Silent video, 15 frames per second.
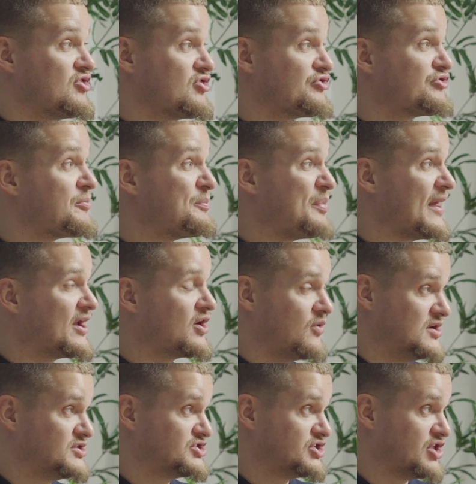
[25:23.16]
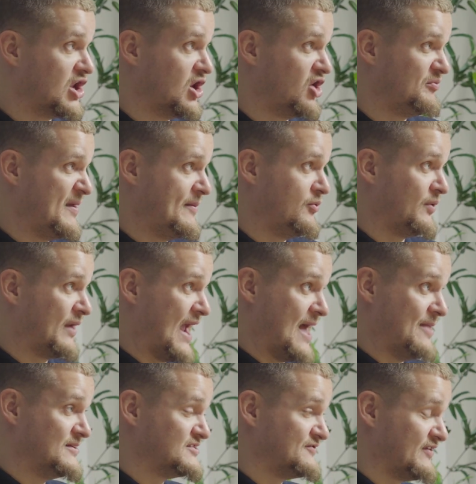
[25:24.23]
the big question that a lot of people will get, and
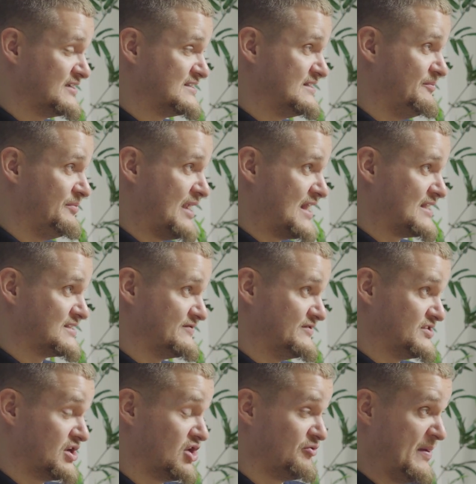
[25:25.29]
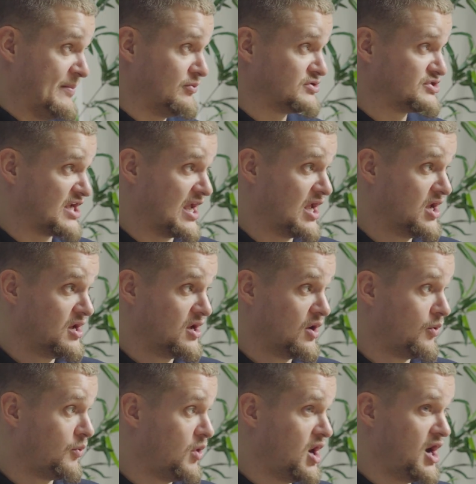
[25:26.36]
there's a very simple answer, is a lot of people will say,
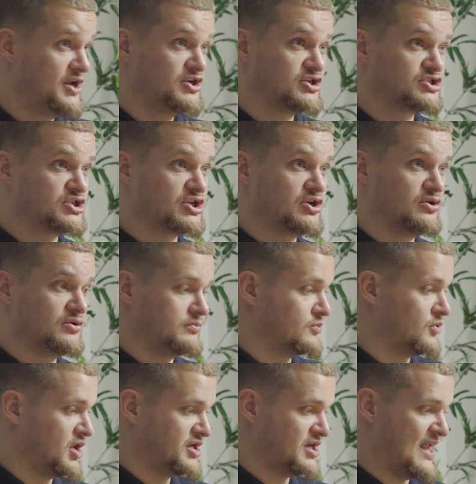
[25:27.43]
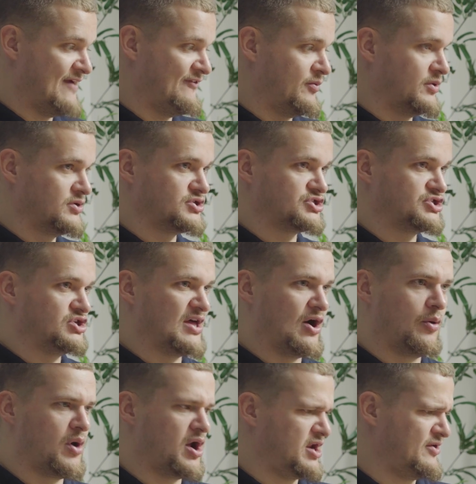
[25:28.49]
Why doesn't everyone just do that?
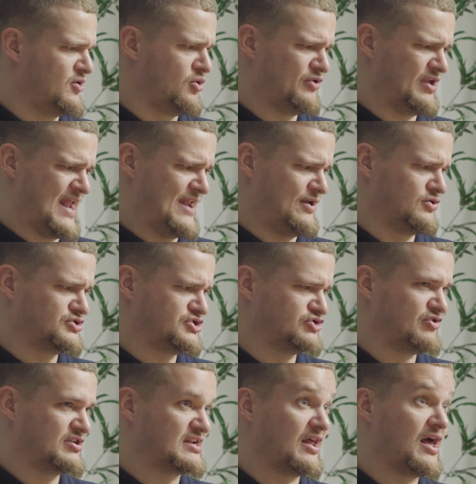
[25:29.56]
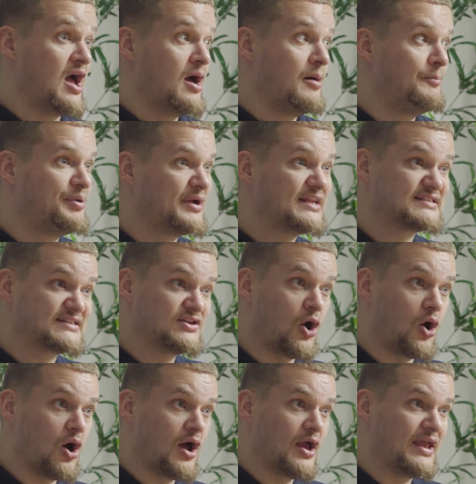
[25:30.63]
Why don't all the landlords just went to that? But it's
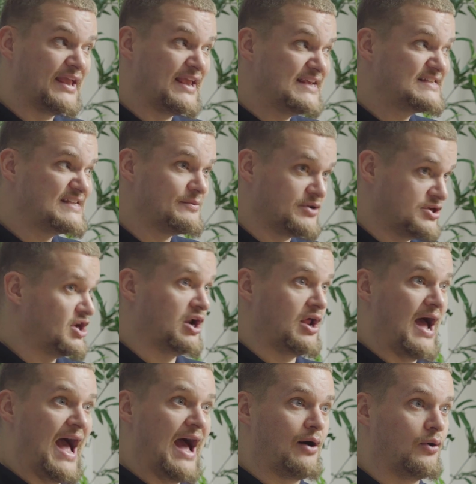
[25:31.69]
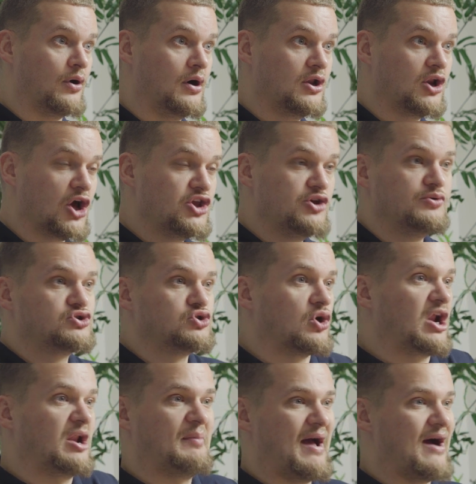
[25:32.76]
not easy when you don't know how. No. Like you were
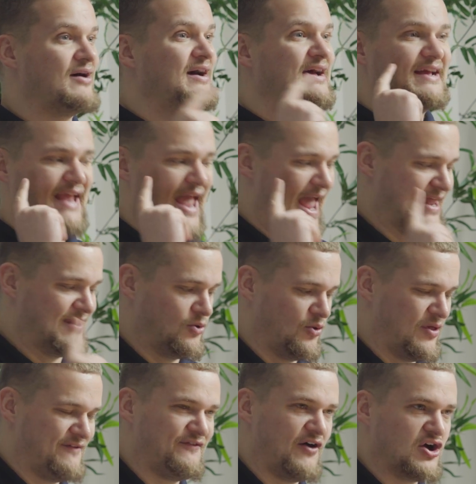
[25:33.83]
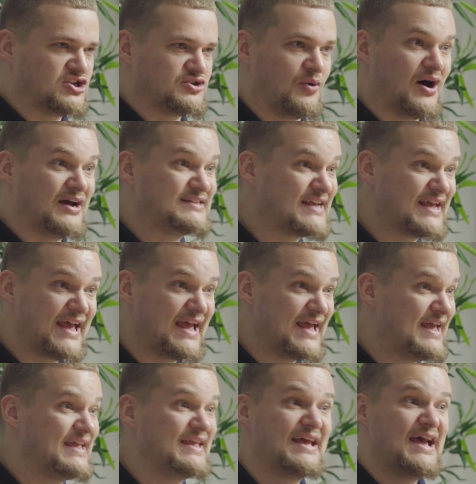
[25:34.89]
talking about getting all their photo
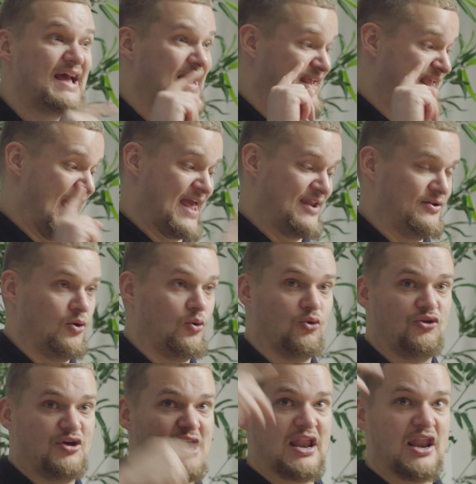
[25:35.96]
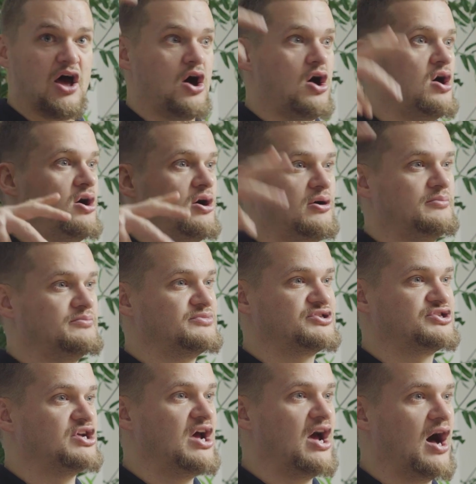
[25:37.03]
ID, getting all the
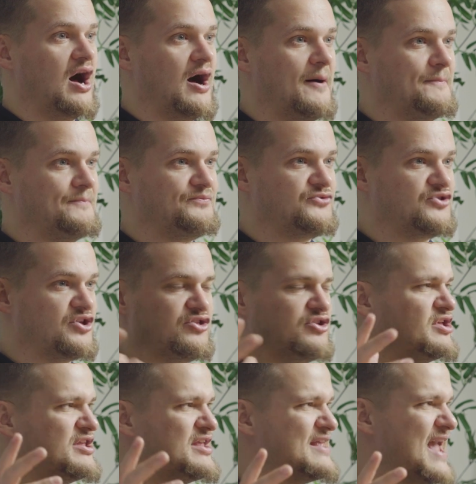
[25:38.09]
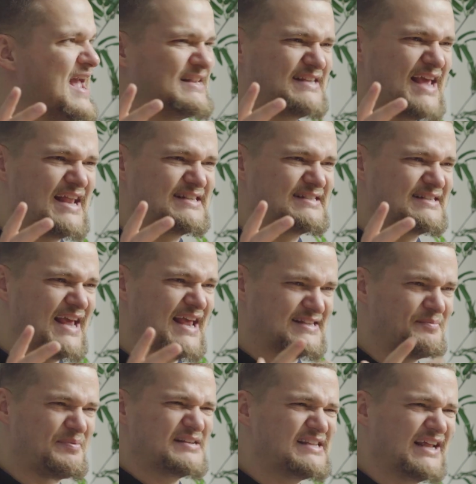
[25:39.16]
alarms. It's a
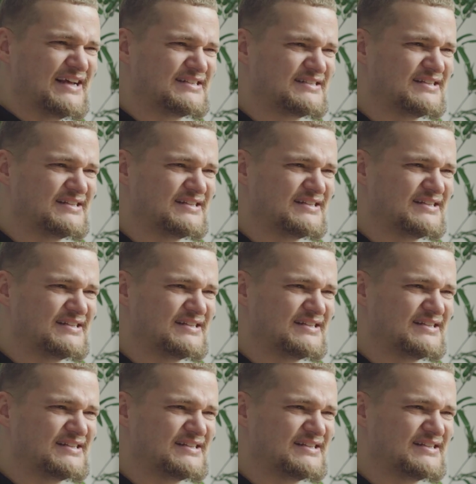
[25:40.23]
business.